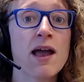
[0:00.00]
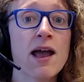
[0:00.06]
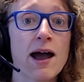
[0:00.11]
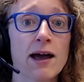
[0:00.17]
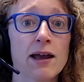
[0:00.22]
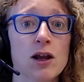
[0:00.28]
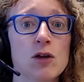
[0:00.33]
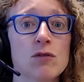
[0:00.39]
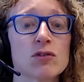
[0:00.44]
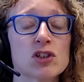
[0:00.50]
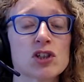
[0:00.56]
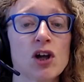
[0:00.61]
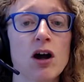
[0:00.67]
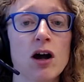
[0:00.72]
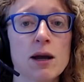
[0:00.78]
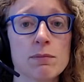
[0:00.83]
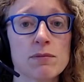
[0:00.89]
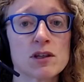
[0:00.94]
And over
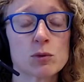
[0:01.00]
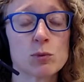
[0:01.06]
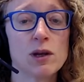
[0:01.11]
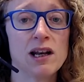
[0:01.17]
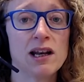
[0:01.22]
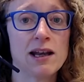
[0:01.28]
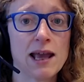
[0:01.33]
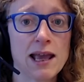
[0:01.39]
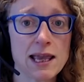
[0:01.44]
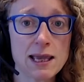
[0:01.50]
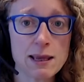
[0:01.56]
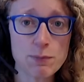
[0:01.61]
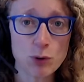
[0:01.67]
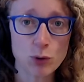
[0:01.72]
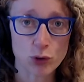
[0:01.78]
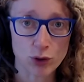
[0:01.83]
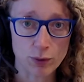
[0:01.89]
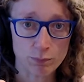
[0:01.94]
time, this will
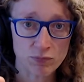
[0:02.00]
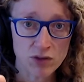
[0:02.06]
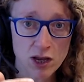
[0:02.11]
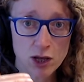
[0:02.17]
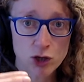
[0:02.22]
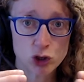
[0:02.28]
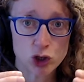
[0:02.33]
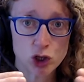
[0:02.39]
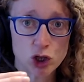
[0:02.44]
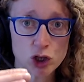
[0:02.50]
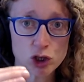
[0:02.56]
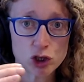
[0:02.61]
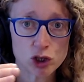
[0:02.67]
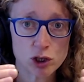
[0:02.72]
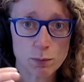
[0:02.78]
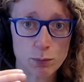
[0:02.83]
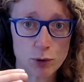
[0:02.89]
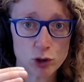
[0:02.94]
enable them just
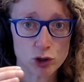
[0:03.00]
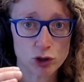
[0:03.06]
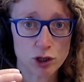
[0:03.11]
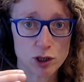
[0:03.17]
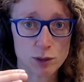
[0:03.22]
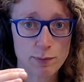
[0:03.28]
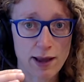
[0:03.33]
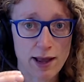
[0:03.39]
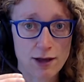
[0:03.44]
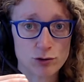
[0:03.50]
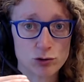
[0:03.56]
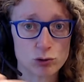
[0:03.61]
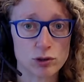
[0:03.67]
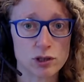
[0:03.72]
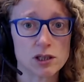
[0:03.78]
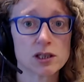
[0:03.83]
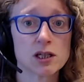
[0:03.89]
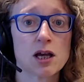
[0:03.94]
to push those
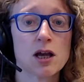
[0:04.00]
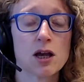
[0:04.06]
boundaries